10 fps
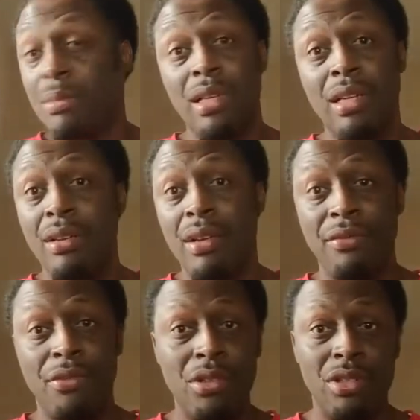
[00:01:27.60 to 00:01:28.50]
but
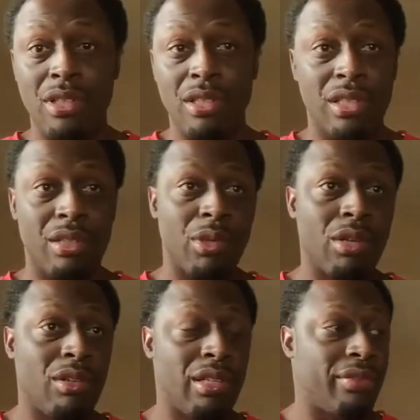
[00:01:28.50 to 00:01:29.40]
unfortunately, we
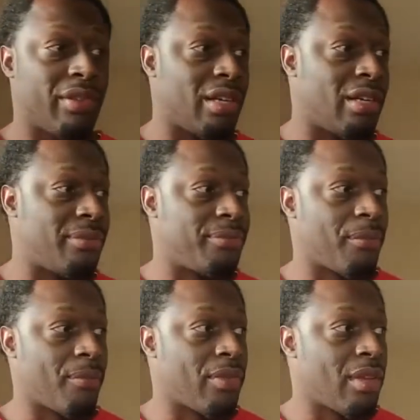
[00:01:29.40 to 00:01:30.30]
don't live in a
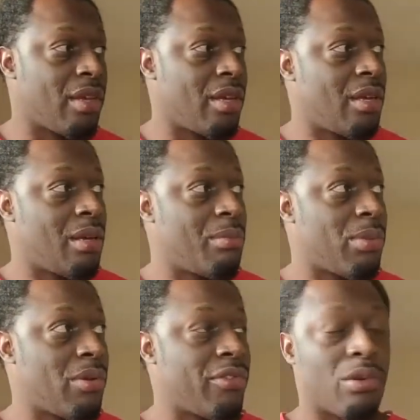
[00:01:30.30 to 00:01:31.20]

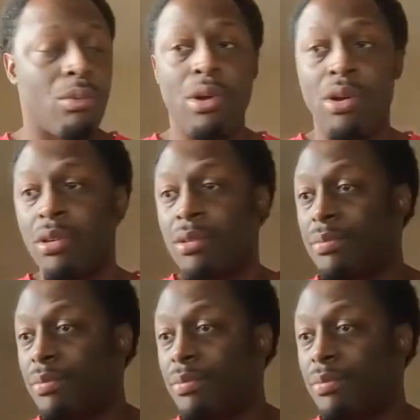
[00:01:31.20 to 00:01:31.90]
perfect world.